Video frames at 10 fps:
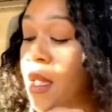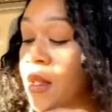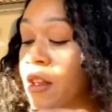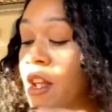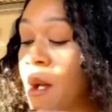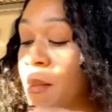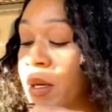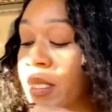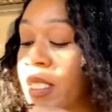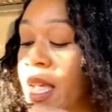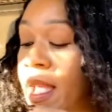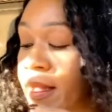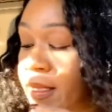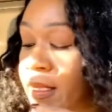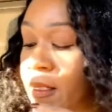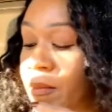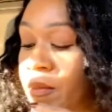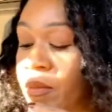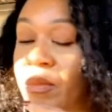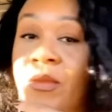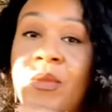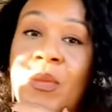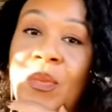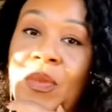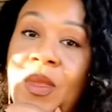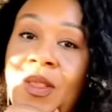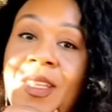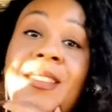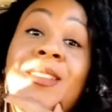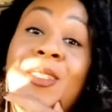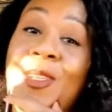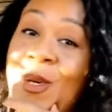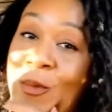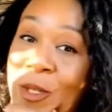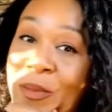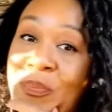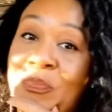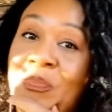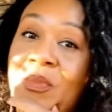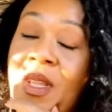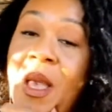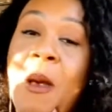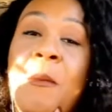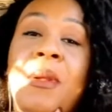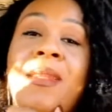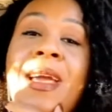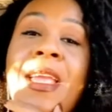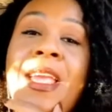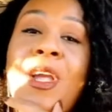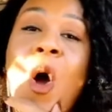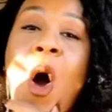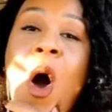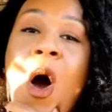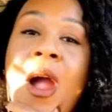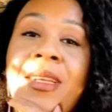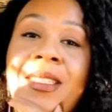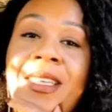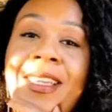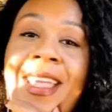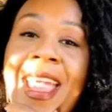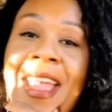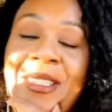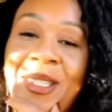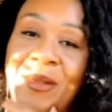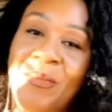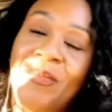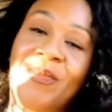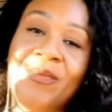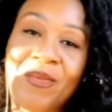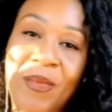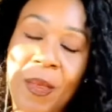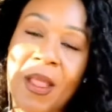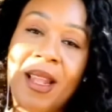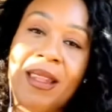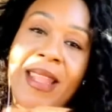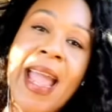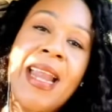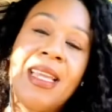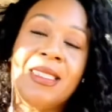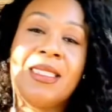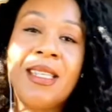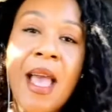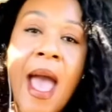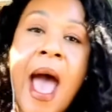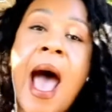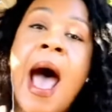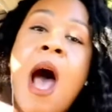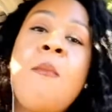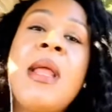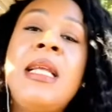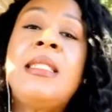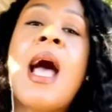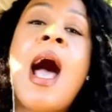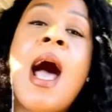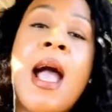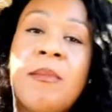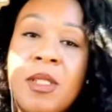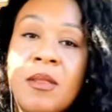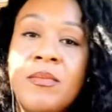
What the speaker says: Number 6. This is a good one. Playing hard to get. Ladies, how many times